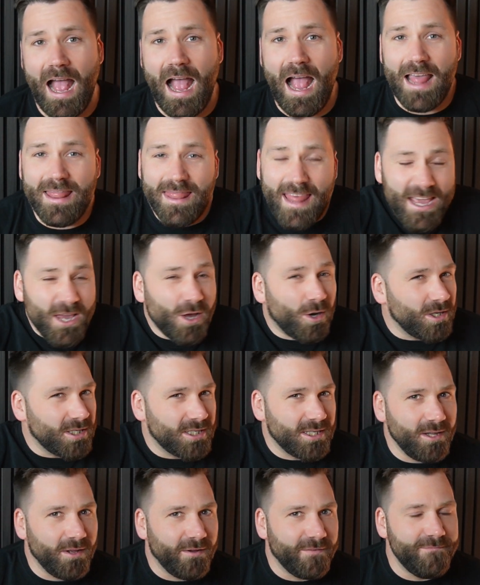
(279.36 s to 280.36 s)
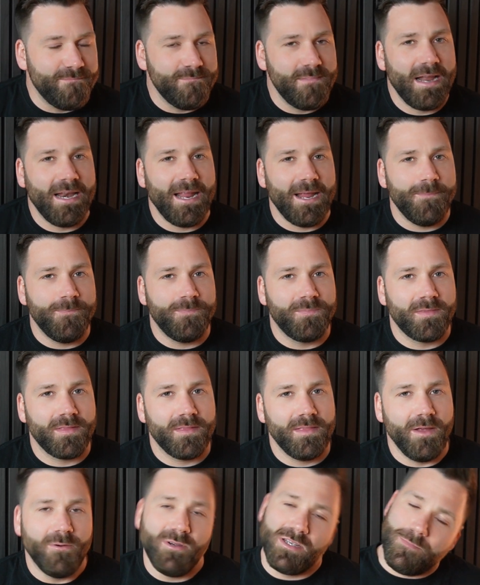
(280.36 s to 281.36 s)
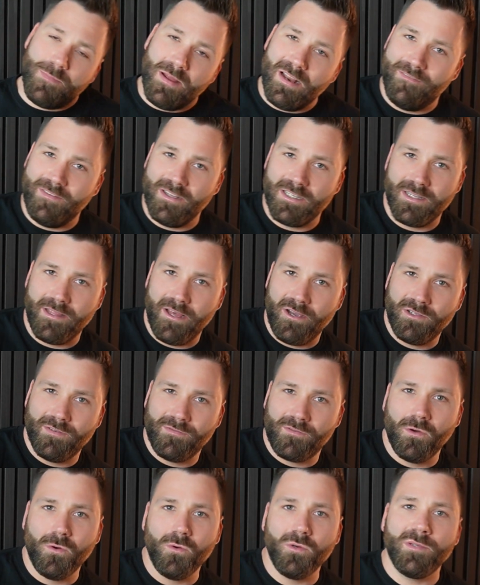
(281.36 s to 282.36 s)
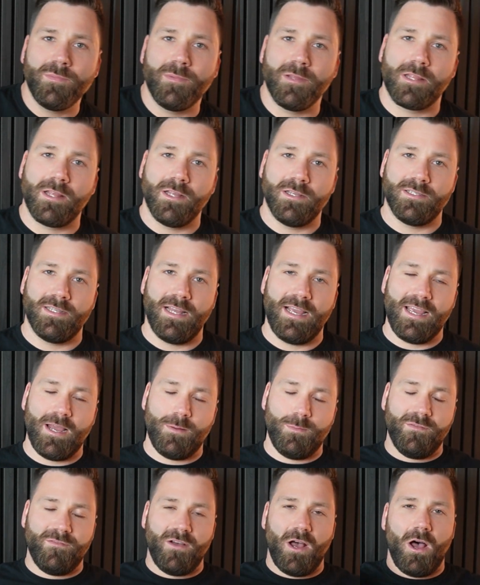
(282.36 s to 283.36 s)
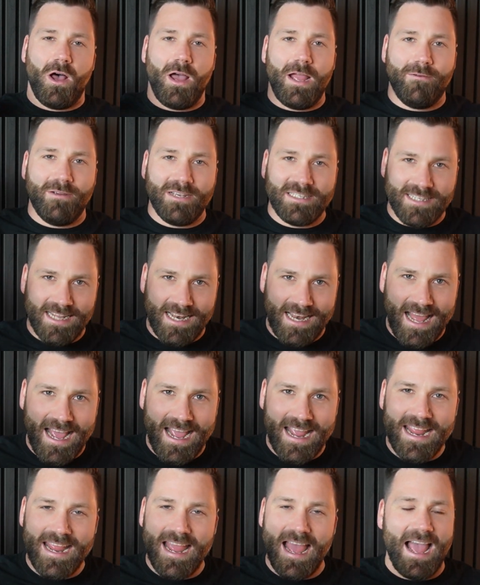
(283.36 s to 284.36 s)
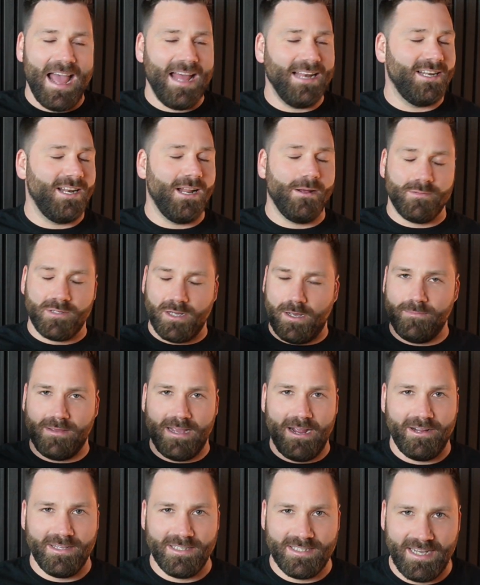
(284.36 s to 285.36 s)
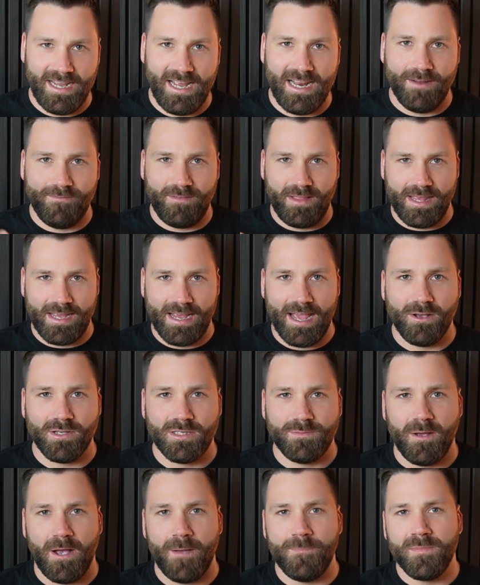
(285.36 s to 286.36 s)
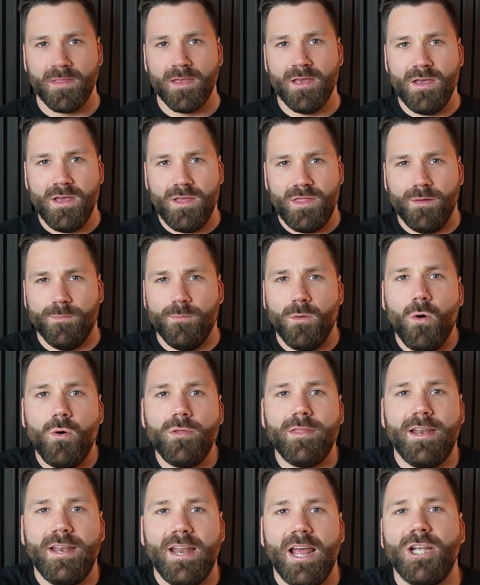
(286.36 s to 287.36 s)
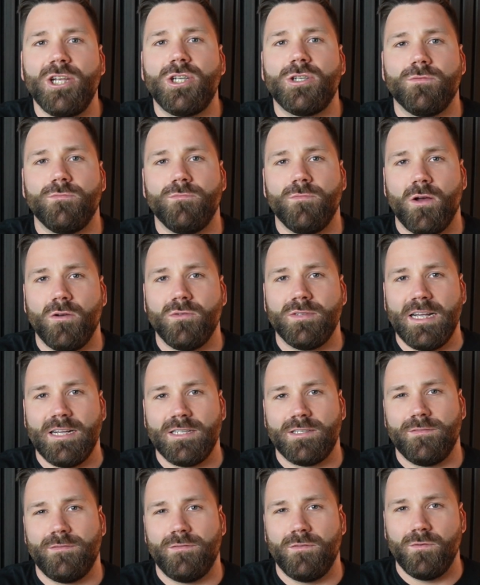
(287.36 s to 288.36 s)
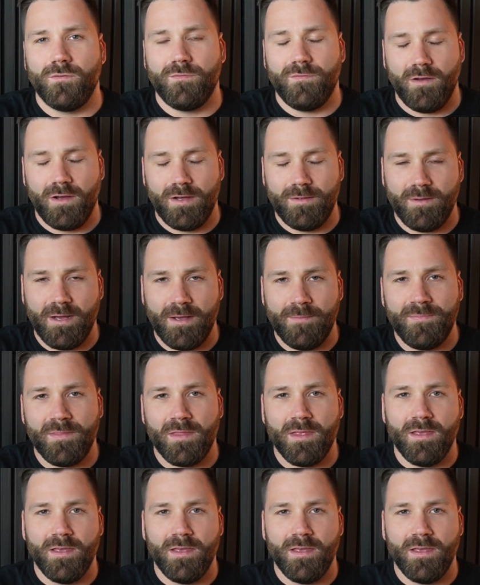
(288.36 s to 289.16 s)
And they cost a lot of money. There is a benefit to those, of course, because they come with a higher SLA and an uptime guarantee and everything else. But the more the nation rolls out to full fibre,